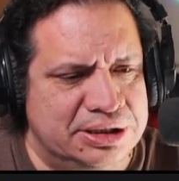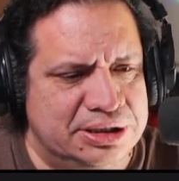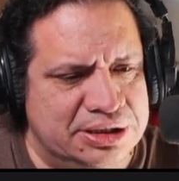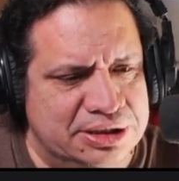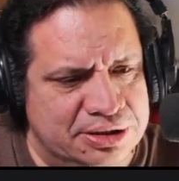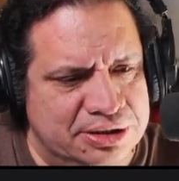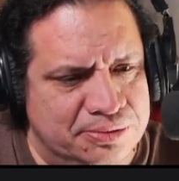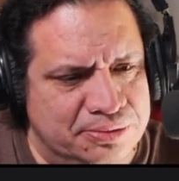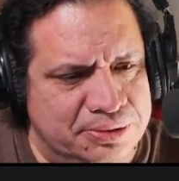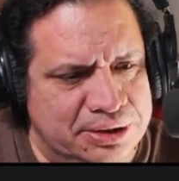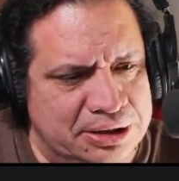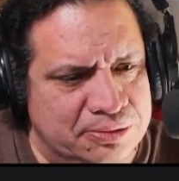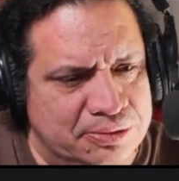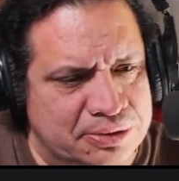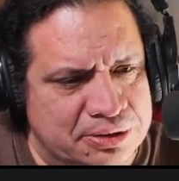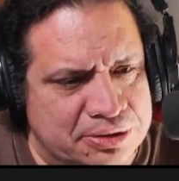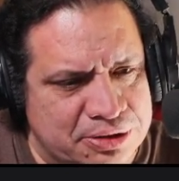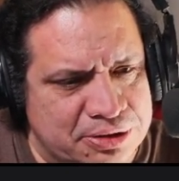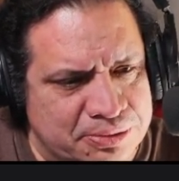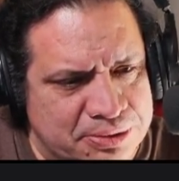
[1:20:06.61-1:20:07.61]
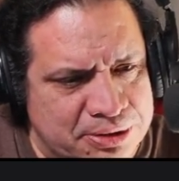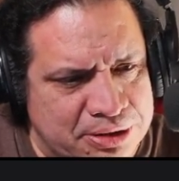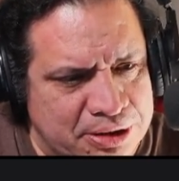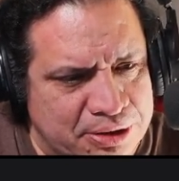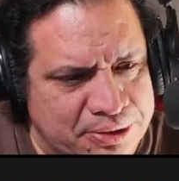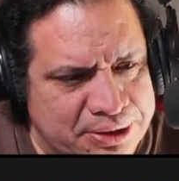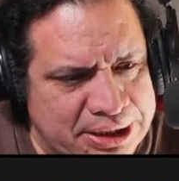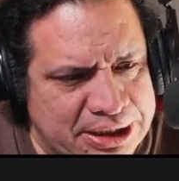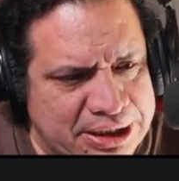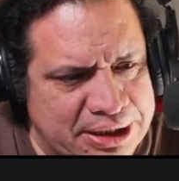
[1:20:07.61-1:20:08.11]
this is the weed one, so we'll
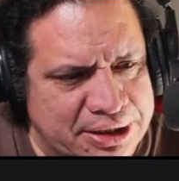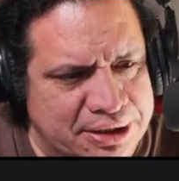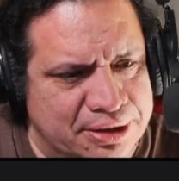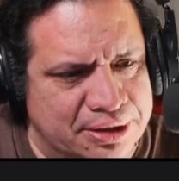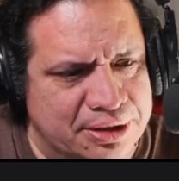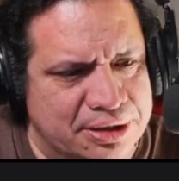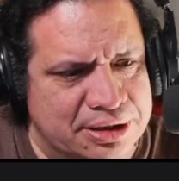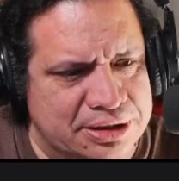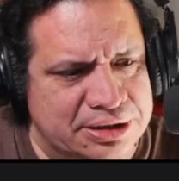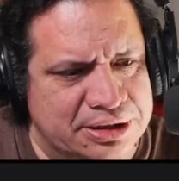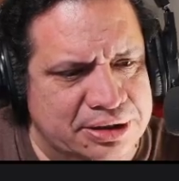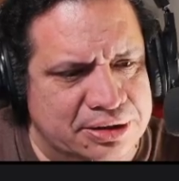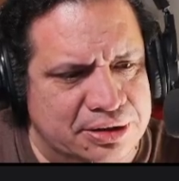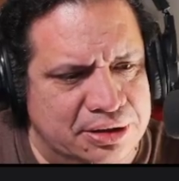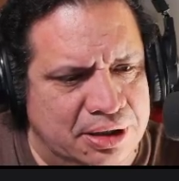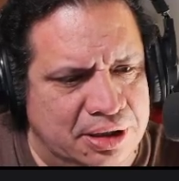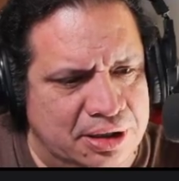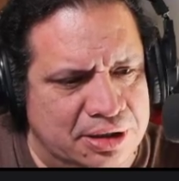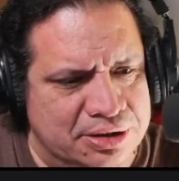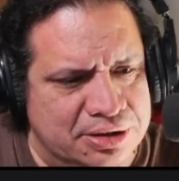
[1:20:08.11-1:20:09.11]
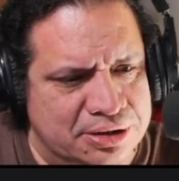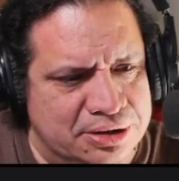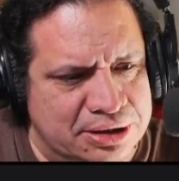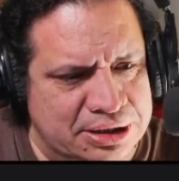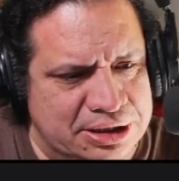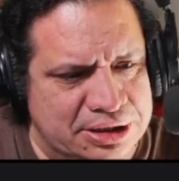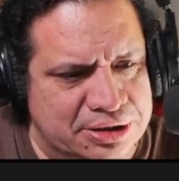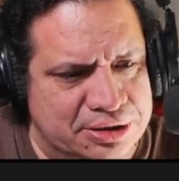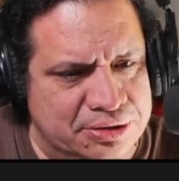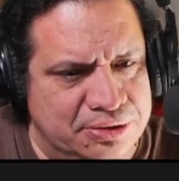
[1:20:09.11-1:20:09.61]
go here because it'll also,
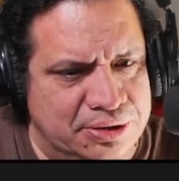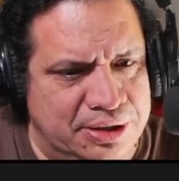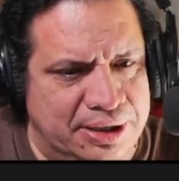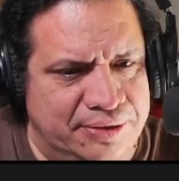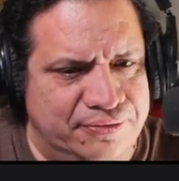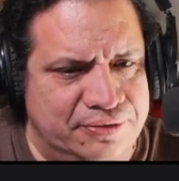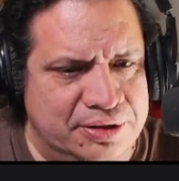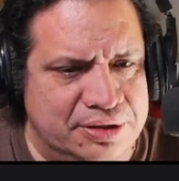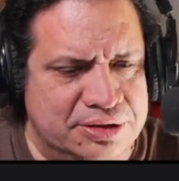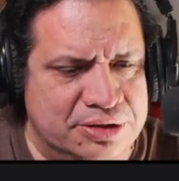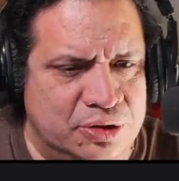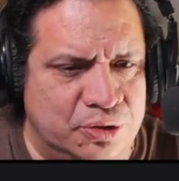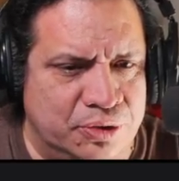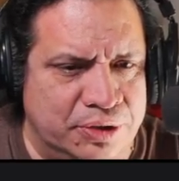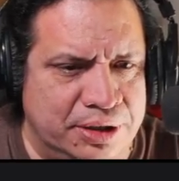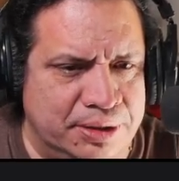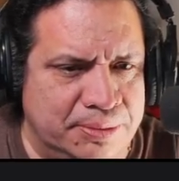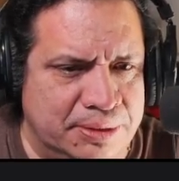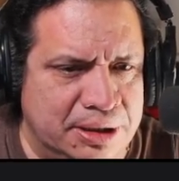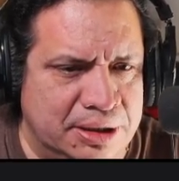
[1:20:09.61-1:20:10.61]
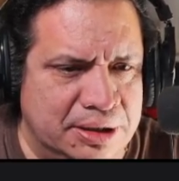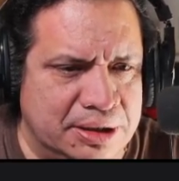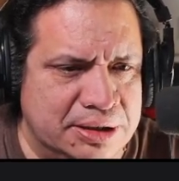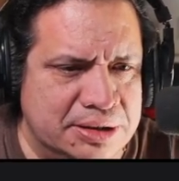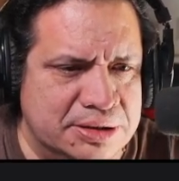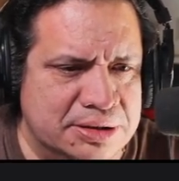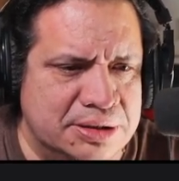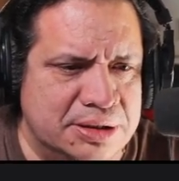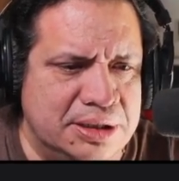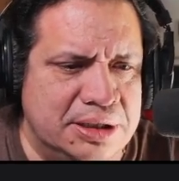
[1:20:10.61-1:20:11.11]
these two have scoring
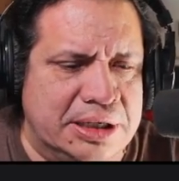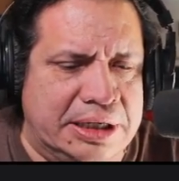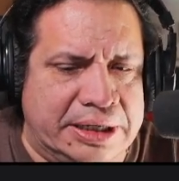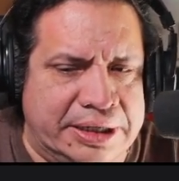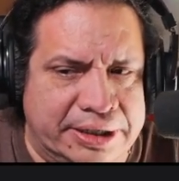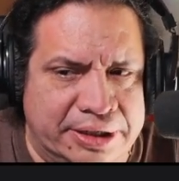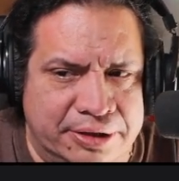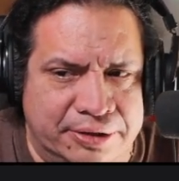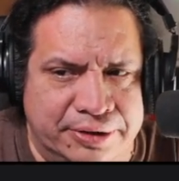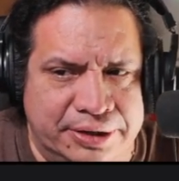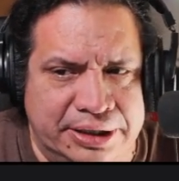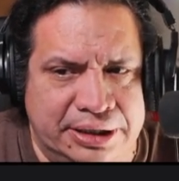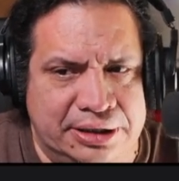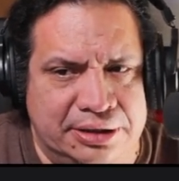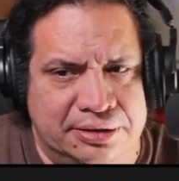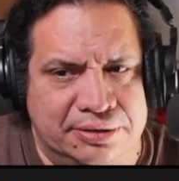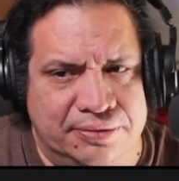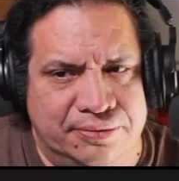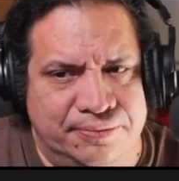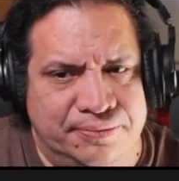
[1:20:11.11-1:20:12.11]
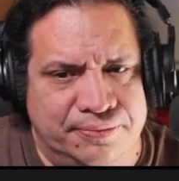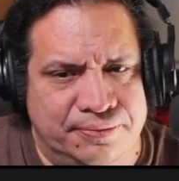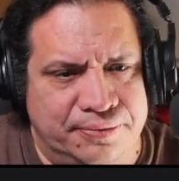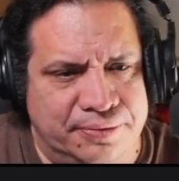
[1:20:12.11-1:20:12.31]
abilities. Green,